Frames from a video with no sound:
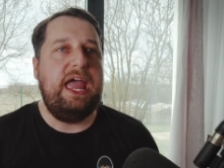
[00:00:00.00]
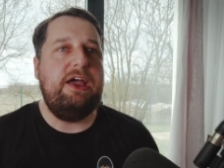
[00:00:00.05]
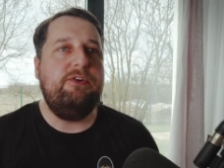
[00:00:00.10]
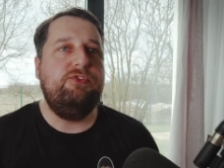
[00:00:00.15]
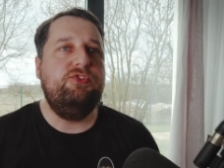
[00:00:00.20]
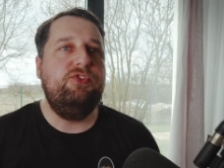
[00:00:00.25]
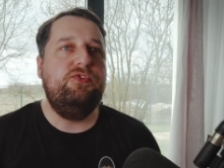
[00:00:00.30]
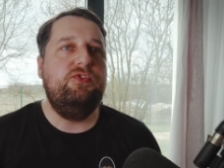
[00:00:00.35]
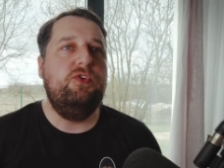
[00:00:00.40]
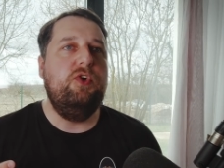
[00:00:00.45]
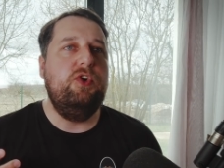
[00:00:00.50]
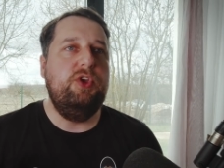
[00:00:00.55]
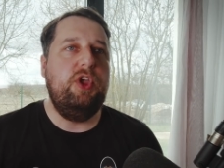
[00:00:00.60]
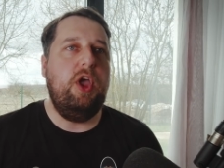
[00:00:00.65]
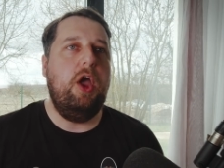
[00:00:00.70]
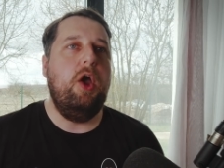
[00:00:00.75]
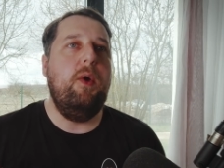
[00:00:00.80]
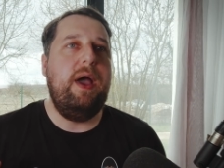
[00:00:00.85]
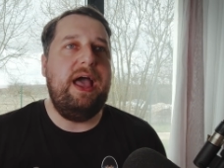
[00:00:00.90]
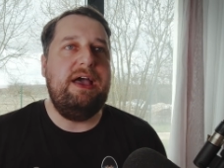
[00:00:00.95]
I have to
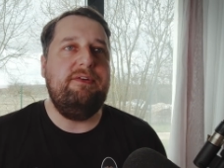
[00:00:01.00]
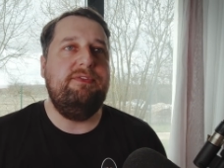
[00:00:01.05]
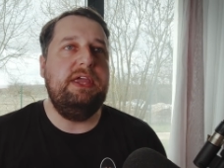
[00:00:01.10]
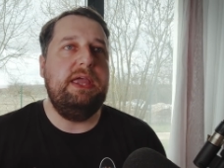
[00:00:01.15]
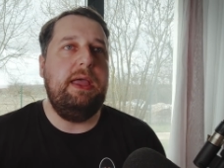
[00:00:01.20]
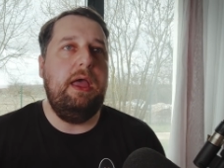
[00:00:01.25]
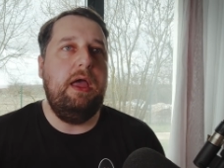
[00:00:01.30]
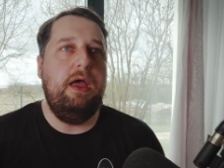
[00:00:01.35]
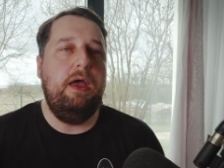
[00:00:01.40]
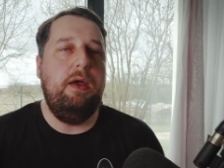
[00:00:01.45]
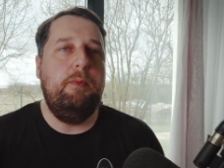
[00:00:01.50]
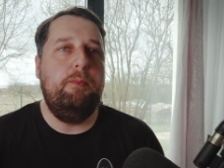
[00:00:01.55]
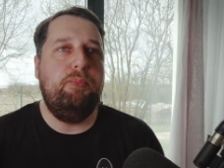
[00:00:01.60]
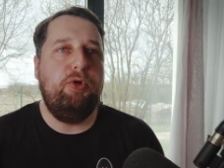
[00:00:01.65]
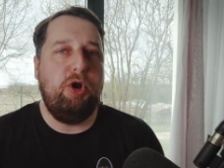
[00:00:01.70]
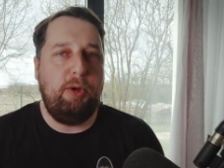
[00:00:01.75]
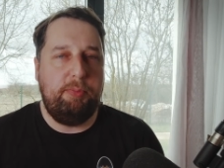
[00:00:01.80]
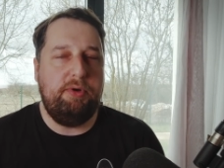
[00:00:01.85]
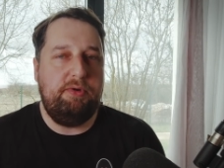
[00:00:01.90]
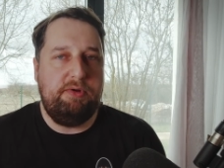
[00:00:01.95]
forego having a
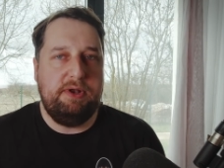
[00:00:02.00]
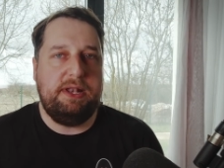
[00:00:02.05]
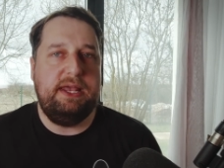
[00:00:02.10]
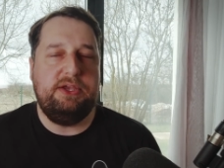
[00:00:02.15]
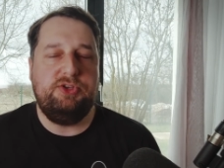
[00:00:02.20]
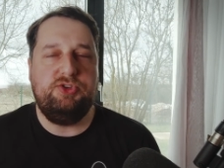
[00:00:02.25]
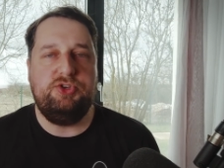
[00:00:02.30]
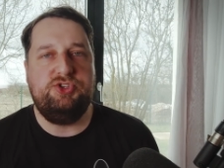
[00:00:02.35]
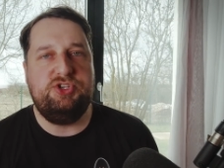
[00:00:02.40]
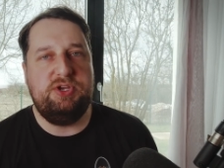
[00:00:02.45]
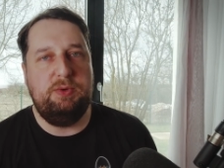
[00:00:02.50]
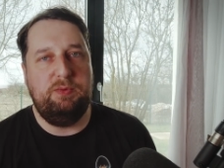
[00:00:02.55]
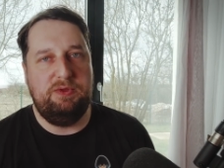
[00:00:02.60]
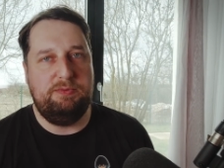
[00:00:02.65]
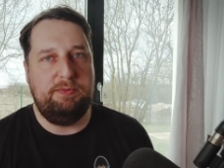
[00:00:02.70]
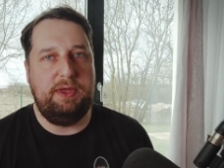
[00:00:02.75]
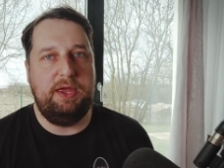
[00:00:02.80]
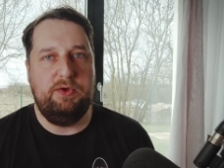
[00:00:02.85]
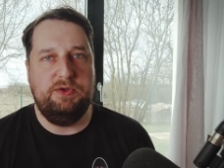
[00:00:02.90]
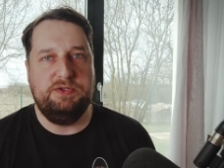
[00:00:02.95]
proper relationship
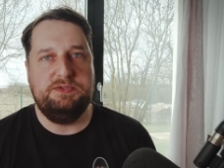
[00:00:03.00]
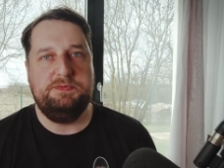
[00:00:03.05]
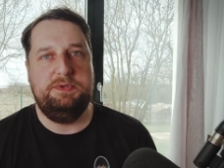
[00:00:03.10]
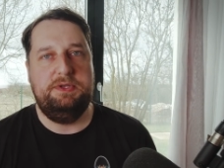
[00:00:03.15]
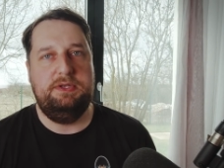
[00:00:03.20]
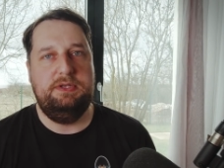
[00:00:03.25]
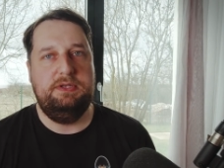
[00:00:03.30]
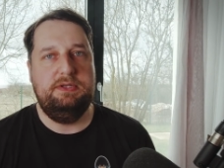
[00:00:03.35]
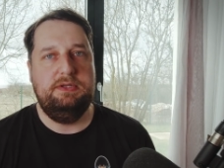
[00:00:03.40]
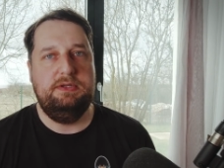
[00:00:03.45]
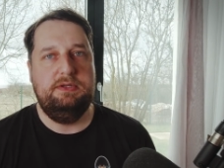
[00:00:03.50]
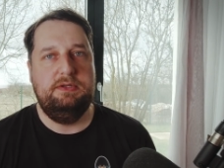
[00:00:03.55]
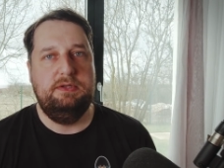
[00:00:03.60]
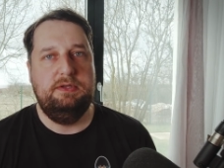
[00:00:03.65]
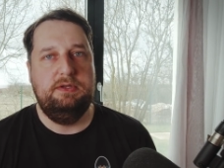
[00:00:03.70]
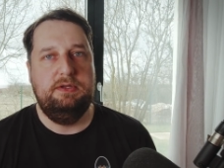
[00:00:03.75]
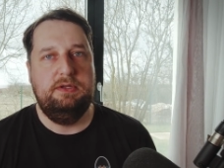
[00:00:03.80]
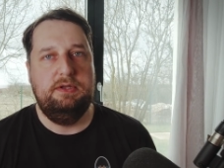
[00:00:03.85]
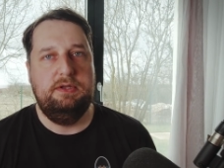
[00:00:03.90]
with my husband.